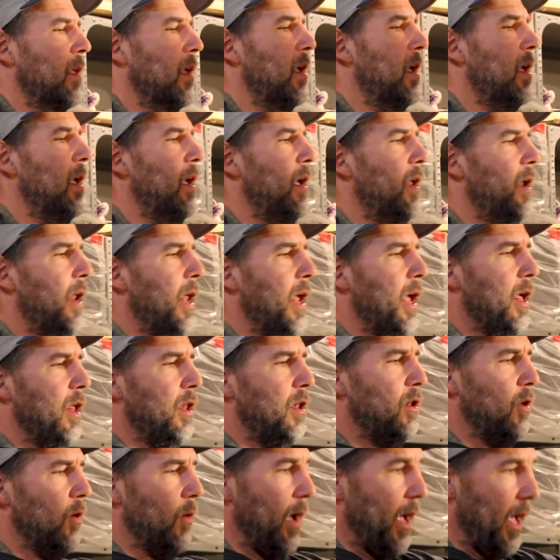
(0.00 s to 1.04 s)
And
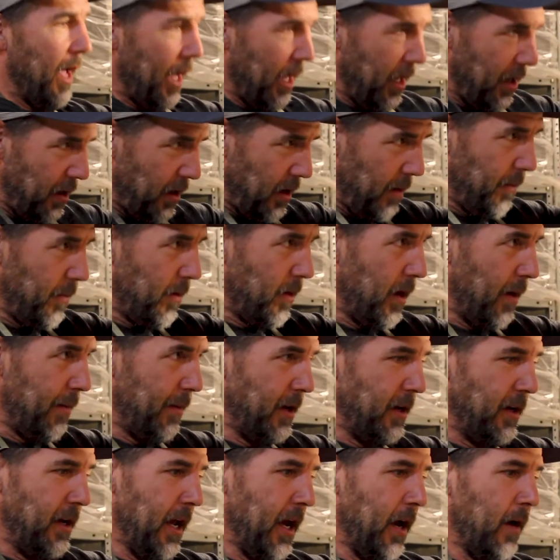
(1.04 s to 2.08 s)
so as I'm
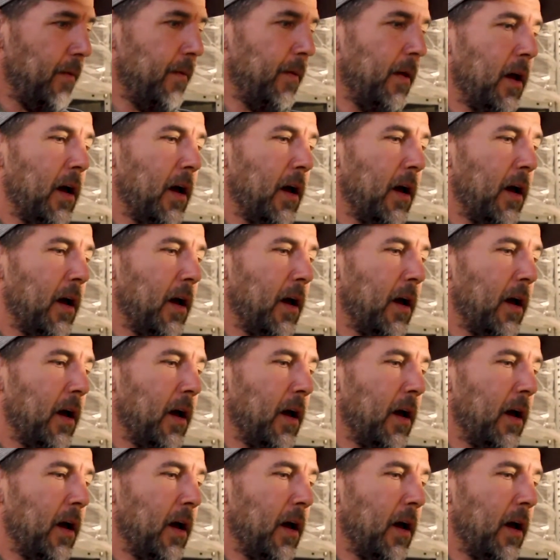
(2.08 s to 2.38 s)
coming down,